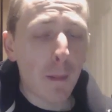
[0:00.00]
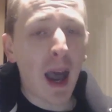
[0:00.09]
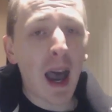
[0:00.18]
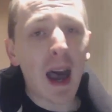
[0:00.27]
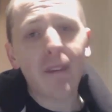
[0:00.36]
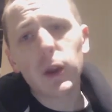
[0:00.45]

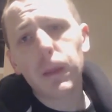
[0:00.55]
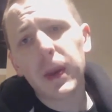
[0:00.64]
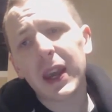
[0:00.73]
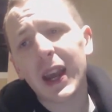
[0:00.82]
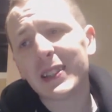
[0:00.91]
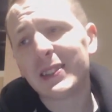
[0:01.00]
But after
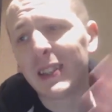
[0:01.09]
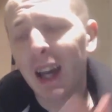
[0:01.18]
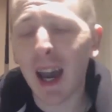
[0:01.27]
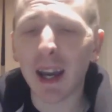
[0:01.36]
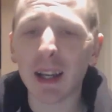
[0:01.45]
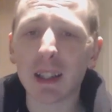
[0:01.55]
being
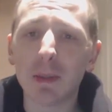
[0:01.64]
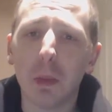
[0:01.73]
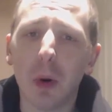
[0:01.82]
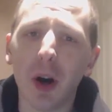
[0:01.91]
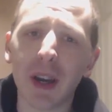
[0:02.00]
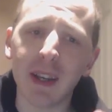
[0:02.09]
attacked
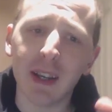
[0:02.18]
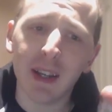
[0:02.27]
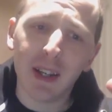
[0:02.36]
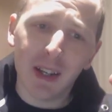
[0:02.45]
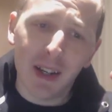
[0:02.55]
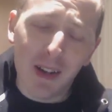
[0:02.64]
by
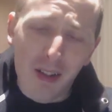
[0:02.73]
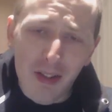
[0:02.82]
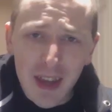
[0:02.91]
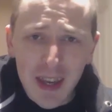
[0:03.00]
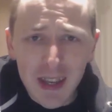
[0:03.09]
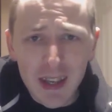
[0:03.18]

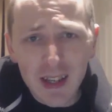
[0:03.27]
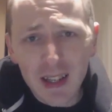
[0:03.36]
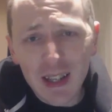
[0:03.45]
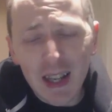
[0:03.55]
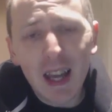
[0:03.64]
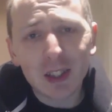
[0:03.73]
the
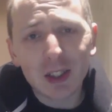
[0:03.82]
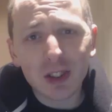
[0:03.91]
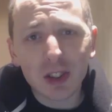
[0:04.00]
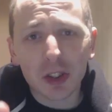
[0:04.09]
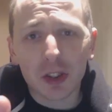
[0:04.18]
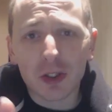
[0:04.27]

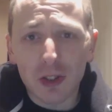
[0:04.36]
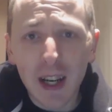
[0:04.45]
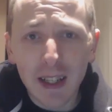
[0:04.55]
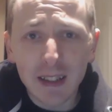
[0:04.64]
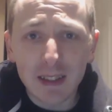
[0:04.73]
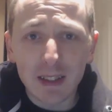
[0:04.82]
legends, the
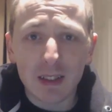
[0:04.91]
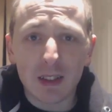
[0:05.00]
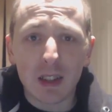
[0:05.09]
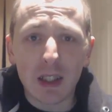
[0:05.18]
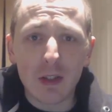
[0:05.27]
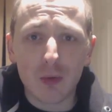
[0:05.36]
greats,
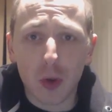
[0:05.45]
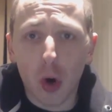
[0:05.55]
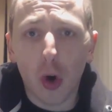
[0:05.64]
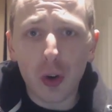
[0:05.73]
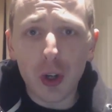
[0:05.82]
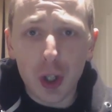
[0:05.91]
the
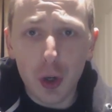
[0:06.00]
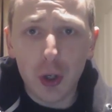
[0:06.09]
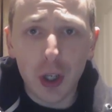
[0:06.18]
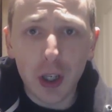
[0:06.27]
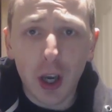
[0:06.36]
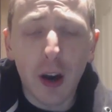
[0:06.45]
Raw
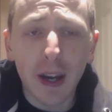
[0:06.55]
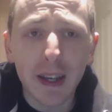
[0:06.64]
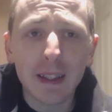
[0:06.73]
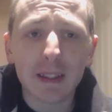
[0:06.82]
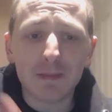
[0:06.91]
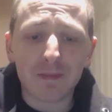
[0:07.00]
reunion
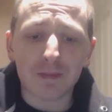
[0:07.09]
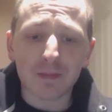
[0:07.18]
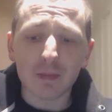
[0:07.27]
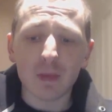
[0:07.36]
guys,